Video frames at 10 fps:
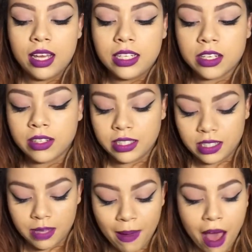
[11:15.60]
it
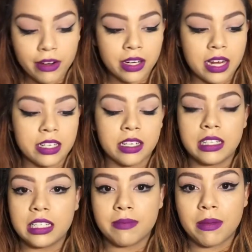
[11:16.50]
dirties, the powder kind of
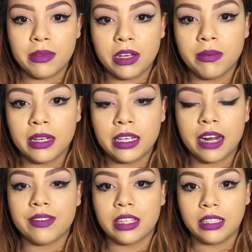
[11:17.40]
dirties up my beauty blender.
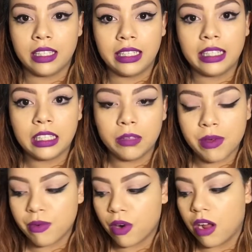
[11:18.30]
I have to clean it a little
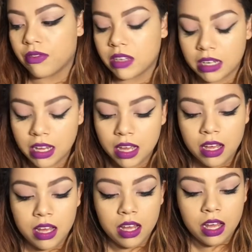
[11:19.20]
bit more often.
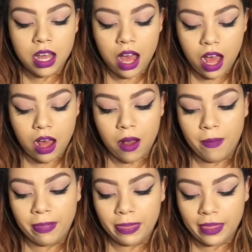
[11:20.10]

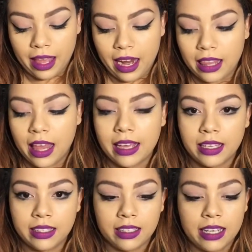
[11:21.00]
And I
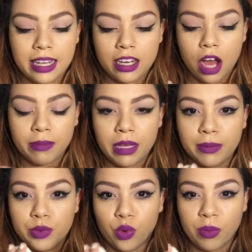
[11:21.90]
like it not being
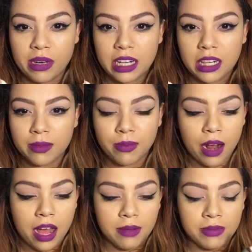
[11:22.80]
absorbed into
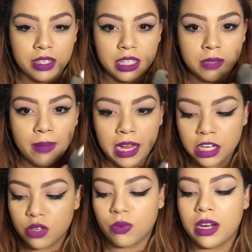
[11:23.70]
to the
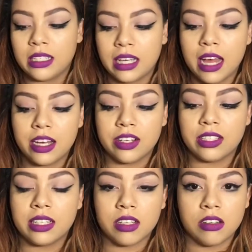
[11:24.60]
sponge, whereas it kind of
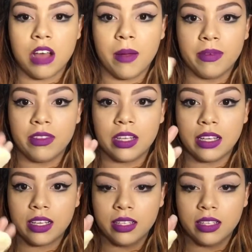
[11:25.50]
just sits on top of the